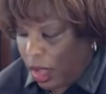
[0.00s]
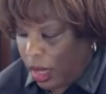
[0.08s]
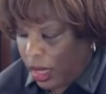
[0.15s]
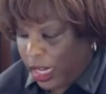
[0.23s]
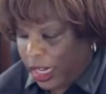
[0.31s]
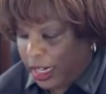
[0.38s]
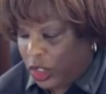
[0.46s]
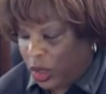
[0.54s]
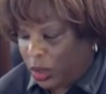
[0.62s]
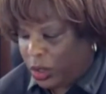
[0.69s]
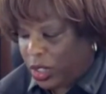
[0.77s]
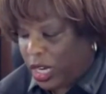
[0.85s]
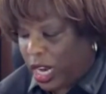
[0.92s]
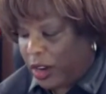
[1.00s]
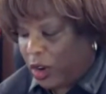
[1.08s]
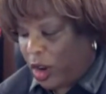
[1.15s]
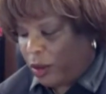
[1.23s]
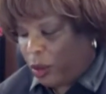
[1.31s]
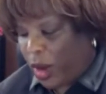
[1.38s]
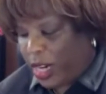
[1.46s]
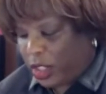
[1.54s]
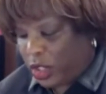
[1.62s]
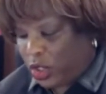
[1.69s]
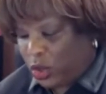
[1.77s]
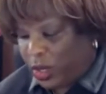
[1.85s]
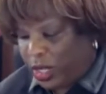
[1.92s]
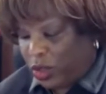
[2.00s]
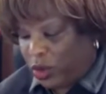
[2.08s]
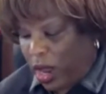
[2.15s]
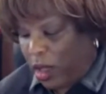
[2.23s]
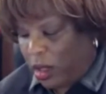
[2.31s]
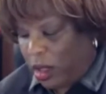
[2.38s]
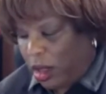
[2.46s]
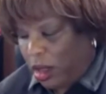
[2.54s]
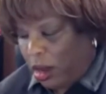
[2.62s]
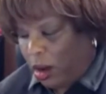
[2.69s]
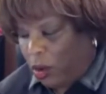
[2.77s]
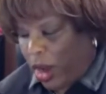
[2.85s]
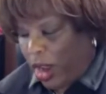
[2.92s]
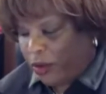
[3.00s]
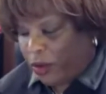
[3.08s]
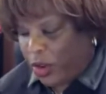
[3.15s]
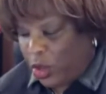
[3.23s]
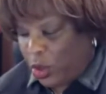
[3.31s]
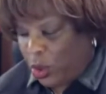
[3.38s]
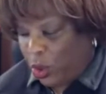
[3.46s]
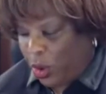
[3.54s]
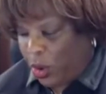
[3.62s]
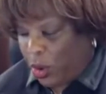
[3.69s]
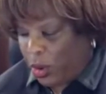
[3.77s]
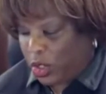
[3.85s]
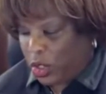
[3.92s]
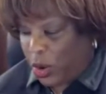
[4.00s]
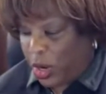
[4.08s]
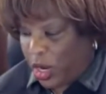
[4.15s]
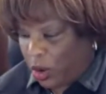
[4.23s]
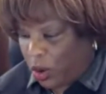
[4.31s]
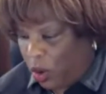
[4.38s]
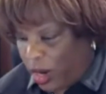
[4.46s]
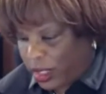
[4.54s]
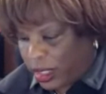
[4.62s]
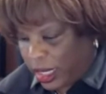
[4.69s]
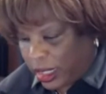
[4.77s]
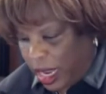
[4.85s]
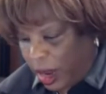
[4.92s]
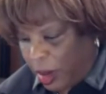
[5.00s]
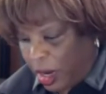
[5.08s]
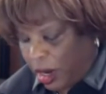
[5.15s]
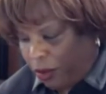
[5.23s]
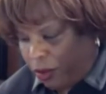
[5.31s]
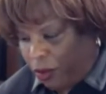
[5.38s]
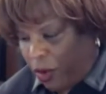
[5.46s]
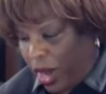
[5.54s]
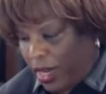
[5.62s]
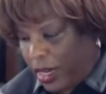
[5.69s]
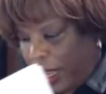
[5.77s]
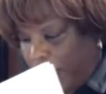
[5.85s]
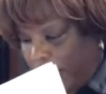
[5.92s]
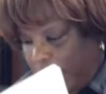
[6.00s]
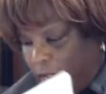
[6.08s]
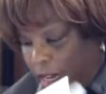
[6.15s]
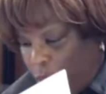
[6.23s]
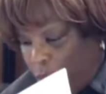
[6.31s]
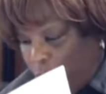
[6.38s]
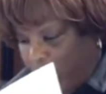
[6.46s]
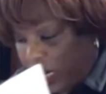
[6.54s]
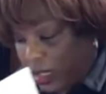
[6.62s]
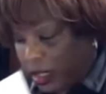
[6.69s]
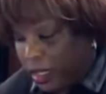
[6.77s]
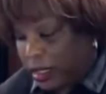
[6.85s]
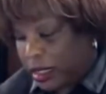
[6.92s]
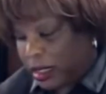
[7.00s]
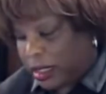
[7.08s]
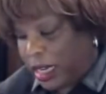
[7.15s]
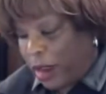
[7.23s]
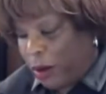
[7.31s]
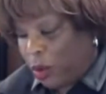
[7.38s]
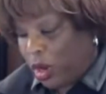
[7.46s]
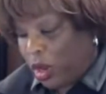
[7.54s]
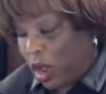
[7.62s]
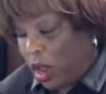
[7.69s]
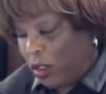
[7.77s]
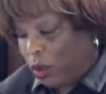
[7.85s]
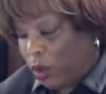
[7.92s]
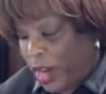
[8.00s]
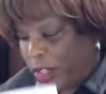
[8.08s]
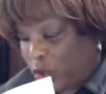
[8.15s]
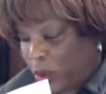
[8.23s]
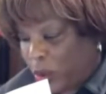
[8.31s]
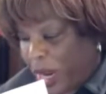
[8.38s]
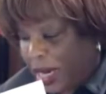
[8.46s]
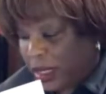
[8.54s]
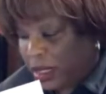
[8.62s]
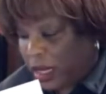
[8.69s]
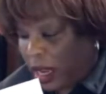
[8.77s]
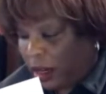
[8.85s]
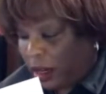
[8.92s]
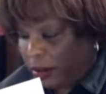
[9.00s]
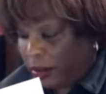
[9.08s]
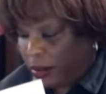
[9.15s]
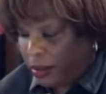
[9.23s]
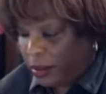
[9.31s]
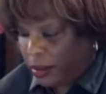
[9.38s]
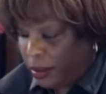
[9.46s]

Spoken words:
Again, did you understand you have a right to jury trial, a right for you or your attorney to cross-examine and confront any witnesses the state would call in the right to remain silent?